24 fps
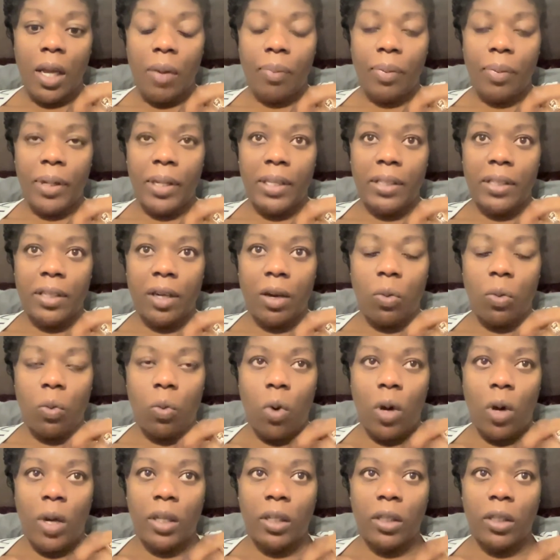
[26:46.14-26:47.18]
Because I
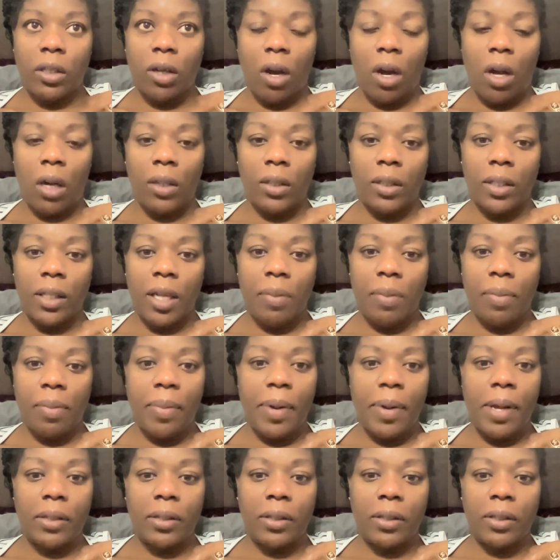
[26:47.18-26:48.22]
want to talk to him
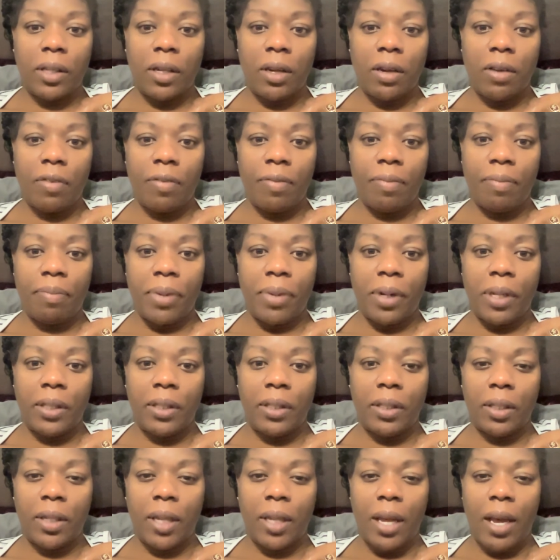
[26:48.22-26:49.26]
about stuff, but
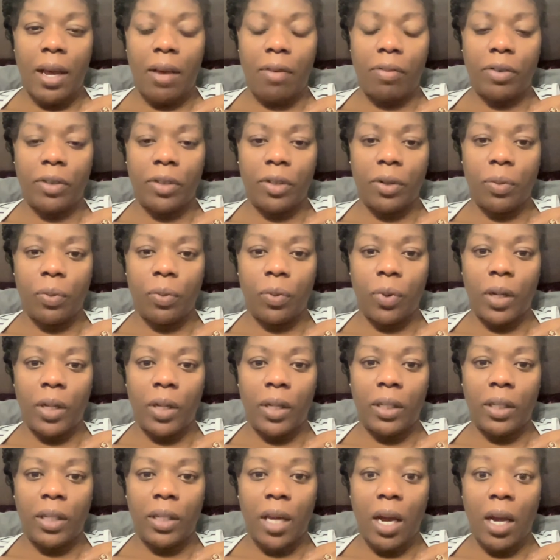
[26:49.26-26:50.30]
to have
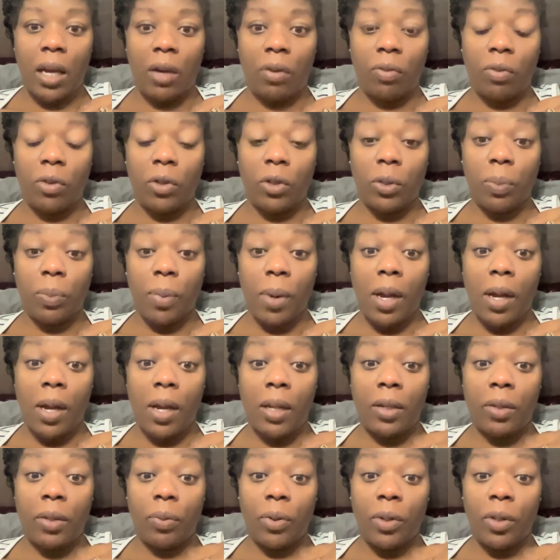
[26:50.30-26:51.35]
someone not
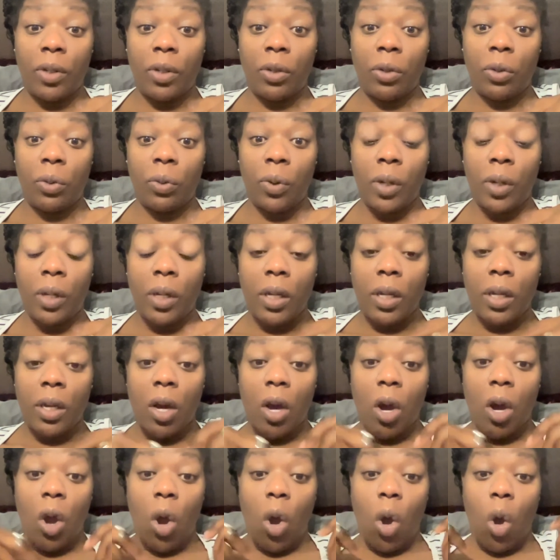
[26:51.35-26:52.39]
respond when you
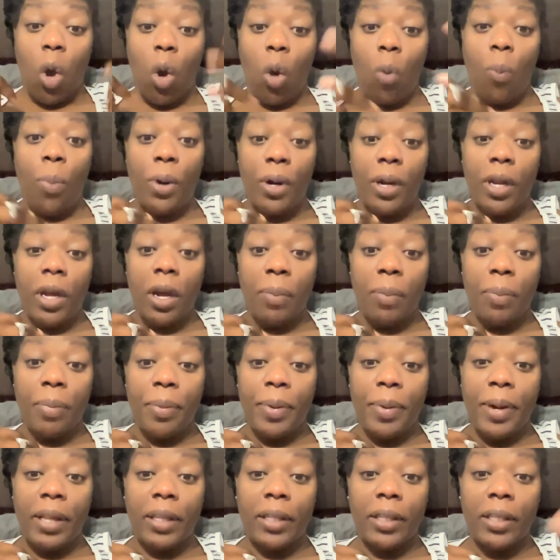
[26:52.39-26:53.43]
open up
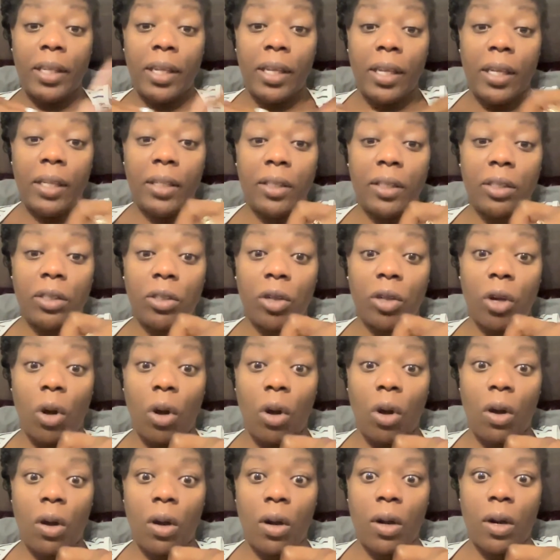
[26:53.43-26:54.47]
about things, it's
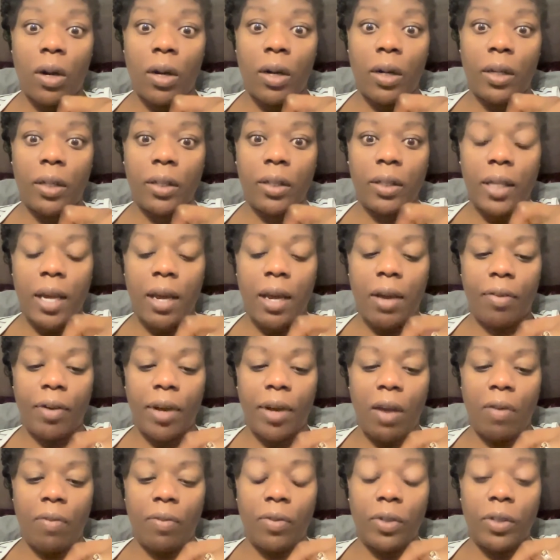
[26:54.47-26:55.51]
hard to have
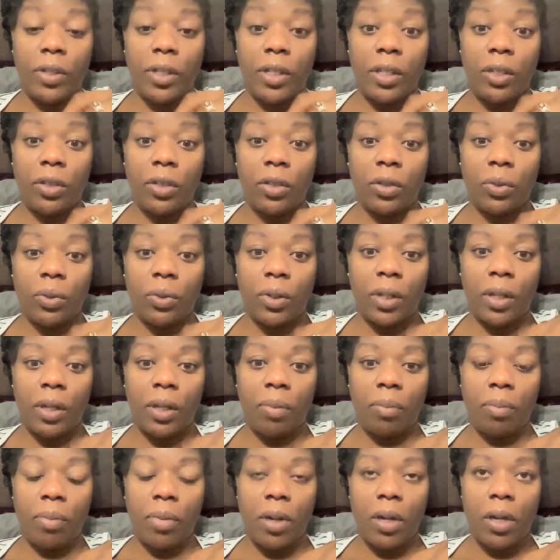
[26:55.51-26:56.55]
conversations with
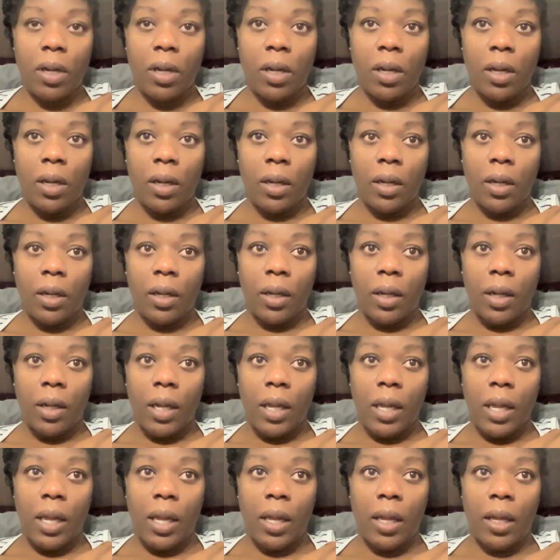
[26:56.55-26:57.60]
him.
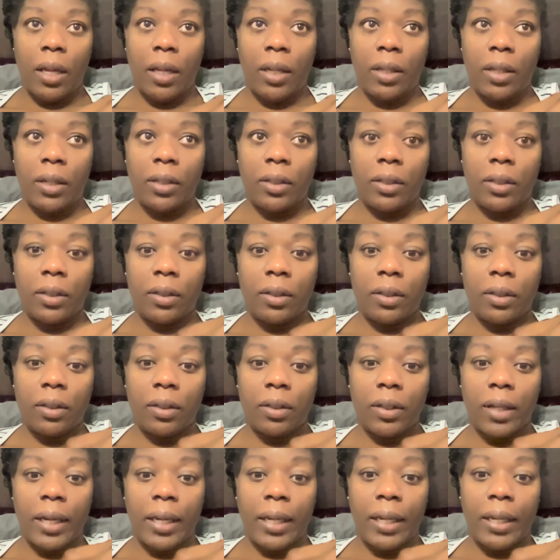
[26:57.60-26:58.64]
And
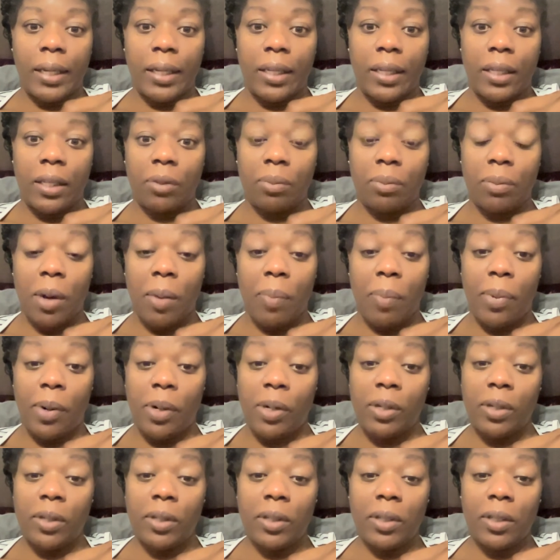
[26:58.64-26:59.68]
like, he's my
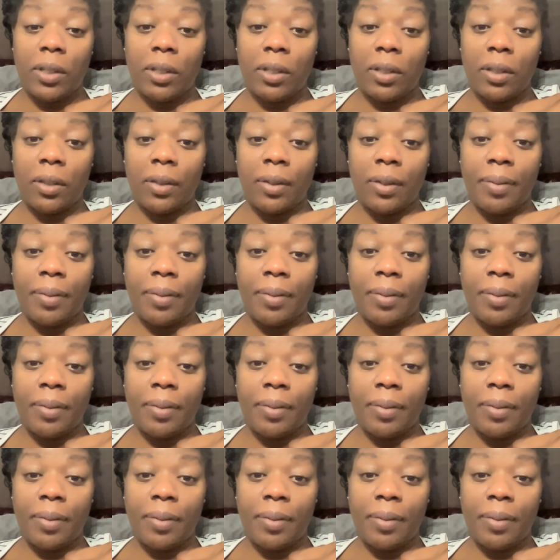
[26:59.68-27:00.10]
person.